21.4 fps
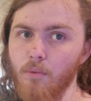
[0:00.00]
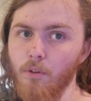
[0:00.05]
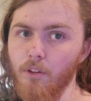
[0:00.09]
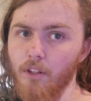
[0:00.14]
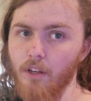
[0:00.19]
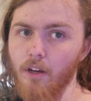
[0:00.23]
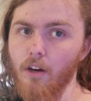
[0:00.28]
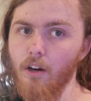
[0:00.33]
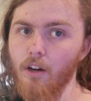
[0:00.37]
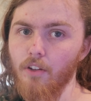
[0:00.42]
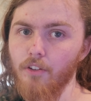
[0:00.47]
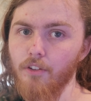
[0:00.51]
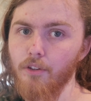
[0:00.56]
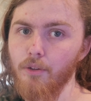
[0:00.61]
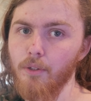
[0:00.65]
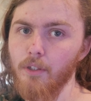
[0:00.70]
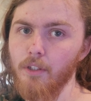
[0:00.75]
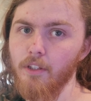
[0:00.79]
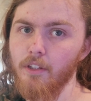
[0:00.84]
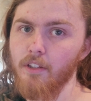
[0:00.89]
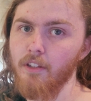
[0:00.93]
with a
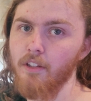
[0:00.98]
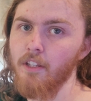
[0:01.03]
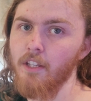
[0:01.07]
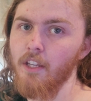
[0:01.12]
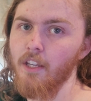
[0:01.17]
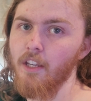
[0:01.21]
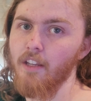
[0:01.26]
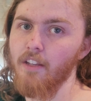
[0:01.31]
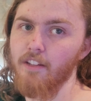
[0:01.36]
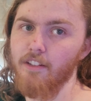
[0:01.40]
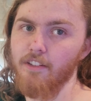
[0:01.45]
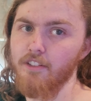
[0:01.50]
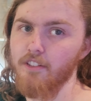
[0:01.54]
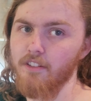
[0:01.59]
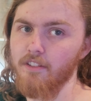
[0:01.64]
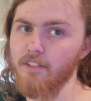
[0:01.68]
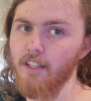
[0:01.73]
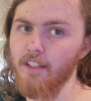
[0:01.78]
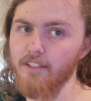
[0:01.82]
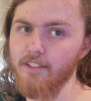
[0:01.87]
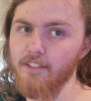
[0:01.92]
conduit, and that's
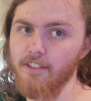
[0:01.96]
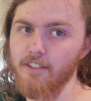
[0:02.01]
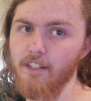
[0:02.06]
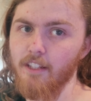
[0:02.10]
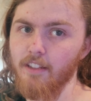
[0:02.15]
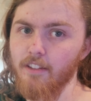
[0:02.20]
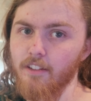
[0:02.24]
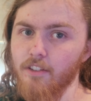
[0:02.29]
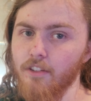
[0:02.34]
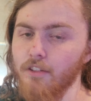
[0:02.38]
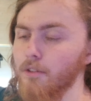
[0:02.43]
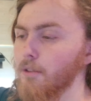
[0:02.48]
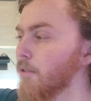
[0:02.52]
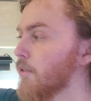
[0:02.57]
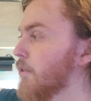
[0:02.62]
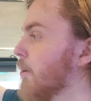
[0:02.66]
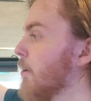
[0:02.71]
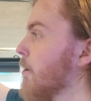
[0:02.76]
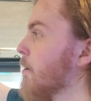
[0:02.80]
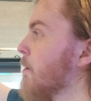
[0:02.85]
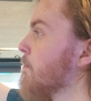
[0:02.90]
just not the truth.